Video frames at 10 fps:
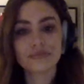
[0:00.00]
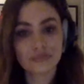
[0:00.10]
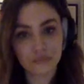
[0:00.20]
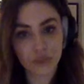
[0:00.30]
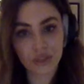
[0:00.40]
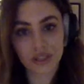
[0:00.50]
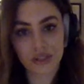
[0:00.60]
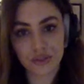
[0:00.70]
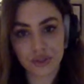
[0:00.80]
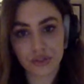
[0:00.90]
mostly
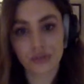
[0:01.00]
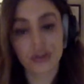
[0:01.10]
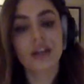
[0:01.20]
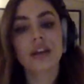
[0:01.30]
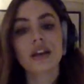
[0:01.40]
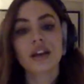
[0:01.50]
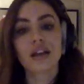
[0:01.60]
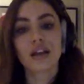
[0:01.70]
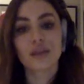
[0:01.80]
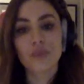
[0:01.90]
you do
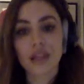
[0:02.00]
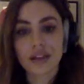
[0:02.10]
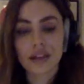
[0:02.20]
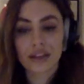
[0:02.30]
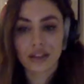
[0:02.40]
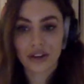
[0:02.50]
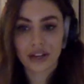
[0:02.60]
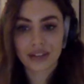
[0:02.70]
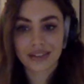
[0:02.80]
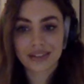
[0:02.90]
melody and
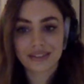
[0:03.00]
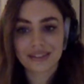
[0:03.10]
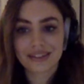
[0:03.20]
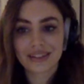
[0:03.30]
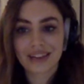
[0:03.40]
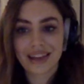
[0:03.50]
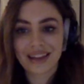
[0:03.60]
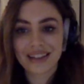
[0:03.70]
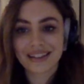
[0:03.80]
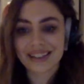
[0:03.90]
lyrics.
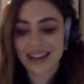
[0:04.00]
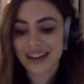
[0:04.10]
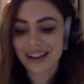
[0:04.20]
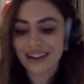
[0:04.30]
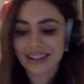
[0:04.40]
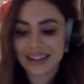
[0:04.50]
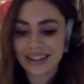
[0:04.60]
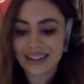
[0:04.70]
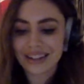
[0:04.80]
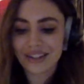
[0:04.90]
And uh,
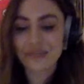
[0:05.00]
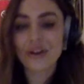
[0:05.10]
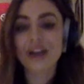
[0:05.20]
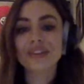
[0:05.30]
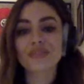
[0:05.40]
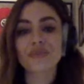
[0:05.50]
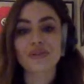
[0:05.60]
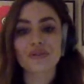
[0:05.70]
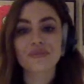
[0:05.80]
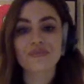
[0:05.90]
you've gotten in the
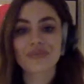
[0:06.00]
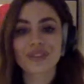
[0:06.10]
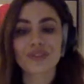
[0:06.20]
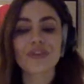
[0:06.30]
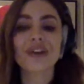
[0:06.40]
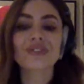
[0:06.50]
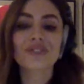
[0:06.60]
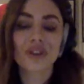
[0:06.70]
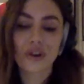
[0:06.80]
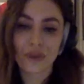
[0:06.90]
room, you found your
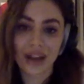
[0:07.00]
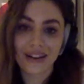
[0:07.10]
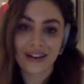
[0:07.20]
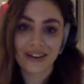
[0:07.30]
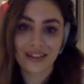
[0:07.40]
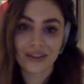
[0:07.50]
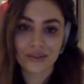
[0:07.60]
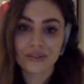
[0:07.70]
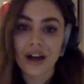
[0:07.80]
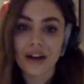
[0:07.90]
co-writer that you
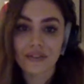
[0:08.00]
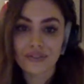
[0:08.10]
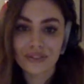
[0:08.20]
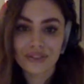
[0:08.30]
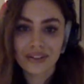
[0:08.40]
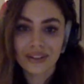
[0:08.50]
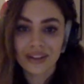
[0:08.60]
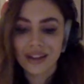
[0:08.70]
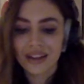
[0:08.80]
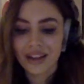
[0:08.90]
love
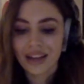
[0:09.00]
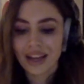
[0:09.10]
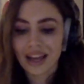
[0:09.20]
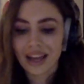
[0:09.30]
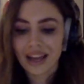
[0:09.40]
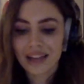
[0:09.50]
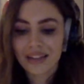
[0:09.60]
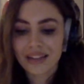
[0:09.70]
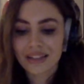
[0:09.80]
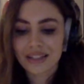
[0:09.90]

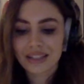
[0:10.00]
and